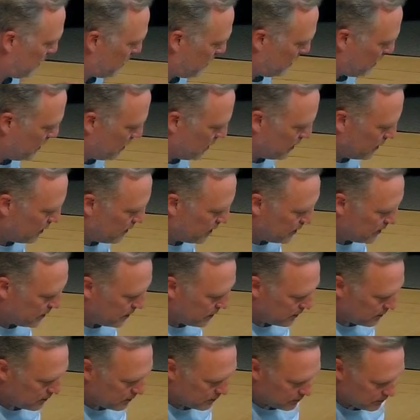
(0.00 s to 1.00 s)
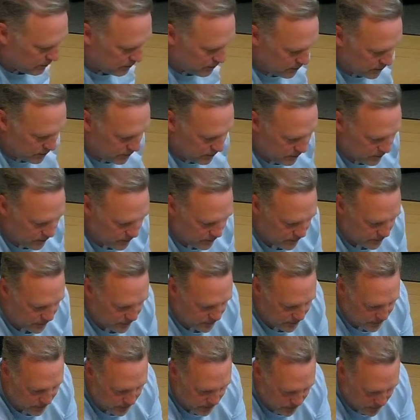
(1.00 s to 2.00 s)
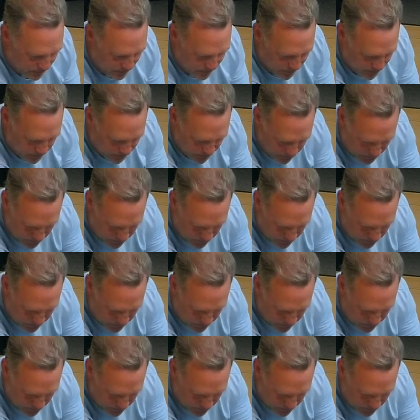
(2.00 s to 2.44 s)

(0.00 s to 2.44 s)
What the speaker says: Nobody speaks.